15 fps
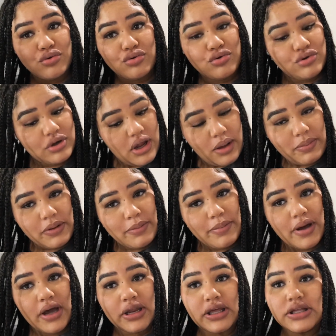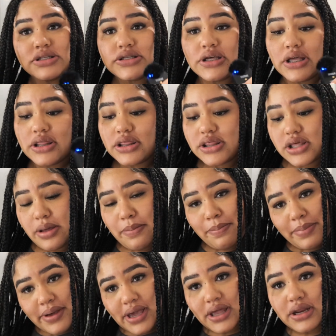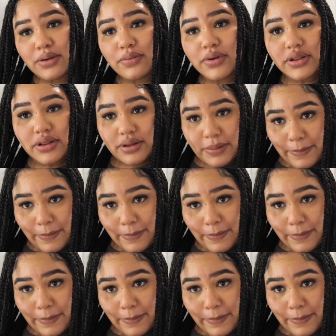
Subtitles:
sloppy body to the baddie with